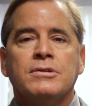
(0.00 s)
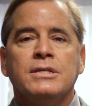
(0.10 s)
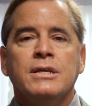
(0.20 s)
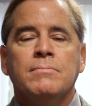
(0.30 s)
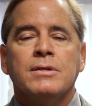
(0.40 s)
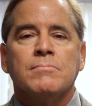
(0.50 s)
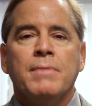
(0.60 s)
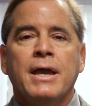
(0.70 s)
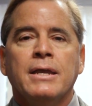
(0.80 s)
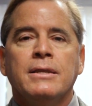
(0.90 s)
our team has
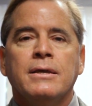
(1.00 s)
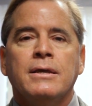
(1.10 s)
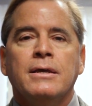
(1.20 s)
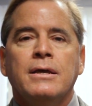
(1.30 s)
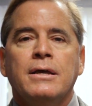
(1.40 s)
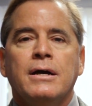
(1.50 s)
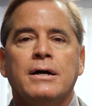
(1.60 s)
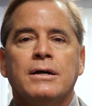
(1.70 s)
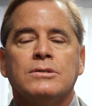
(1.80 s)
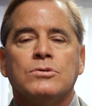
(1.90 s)
made
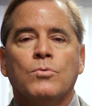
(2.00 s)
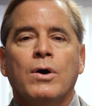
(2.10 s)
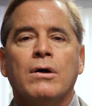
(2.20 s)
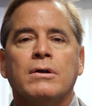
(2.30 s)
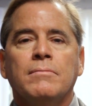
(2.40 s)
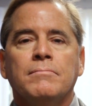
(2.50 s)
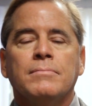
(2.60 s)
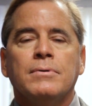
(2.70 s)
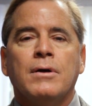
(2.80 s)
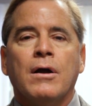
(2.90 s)
to
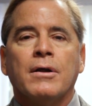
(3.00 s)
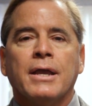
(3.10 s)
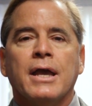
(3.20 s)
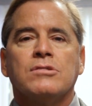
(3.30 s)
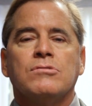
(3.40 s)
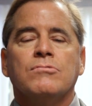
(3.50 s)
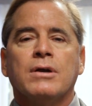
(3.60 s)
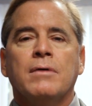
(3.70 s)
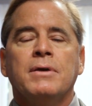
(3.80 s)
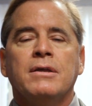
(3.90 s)
welcome our guests who
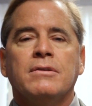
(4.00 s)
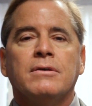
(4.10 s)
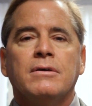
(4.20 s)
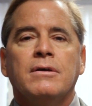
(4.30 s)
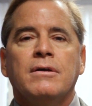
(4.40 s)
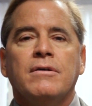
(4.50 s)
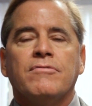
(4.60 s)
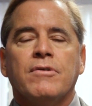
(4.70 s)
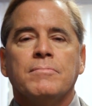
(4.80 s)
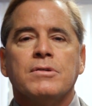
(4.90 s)
come in
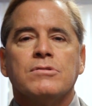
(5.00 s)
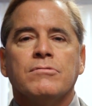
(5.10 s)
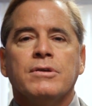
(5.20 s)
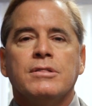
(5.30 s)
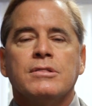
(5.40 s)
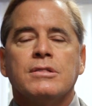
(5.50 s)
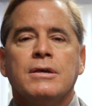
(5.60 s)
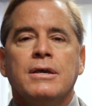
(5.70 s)
from the streets.